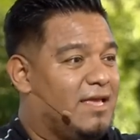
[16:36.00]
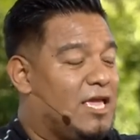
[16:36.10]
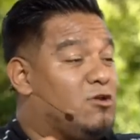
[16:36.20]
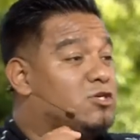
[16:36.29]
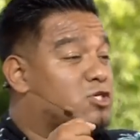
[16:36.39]

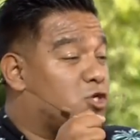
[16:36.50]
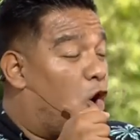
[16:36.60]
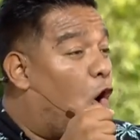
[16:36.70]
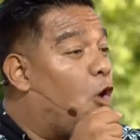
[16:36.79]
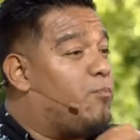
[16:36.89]
Can you just
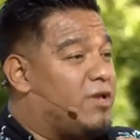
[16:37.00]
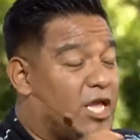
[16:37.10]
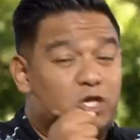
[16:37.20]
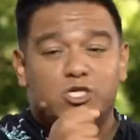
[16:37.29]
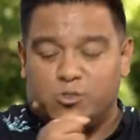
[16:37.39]
hope and
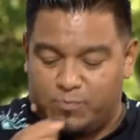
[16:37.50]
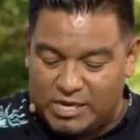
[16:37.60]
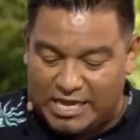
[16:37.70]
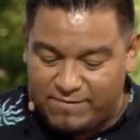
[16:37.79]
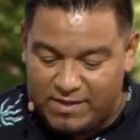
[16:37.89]
can you just
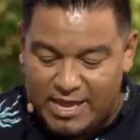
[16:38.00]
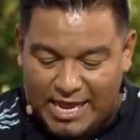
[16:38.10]
believe